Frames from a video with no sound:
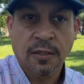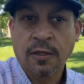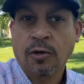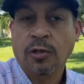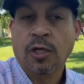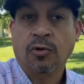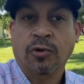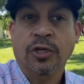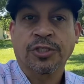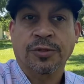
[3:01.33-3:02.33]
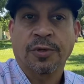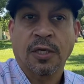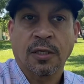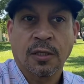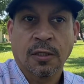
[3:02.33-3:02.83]
nearly crushed
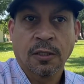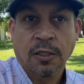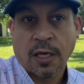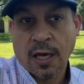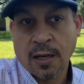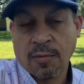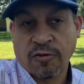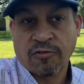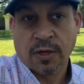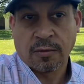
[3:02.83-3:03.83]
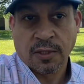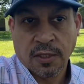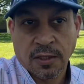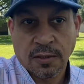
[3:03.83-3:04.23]
me and my family.